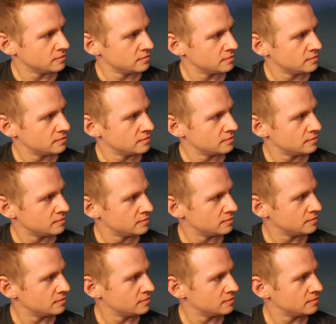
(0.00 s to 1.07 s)

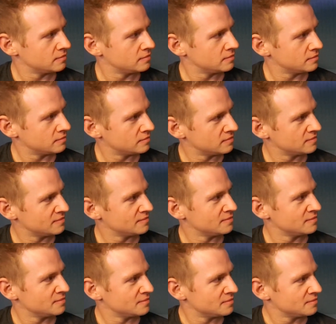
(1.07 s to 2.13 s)

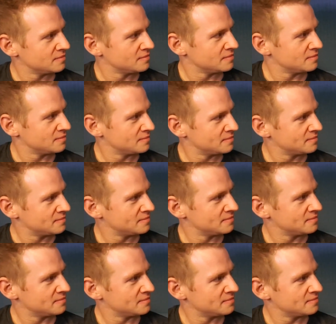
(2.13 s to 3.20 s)
[no speech]